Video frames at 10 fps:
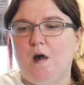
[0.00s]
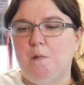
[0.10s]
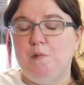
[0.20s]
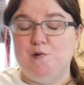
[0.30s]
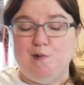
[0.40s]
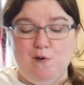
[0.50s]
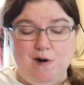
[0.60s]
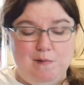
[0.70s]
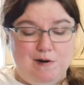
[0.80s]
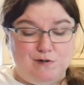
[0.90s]
but the berry
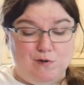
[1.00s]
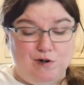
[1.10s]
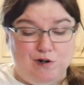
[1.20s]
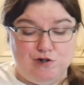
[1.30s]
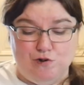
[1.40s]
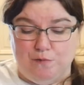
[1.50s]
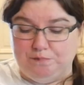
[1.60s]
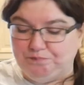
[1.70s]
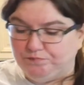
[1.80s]
one I made is really good too.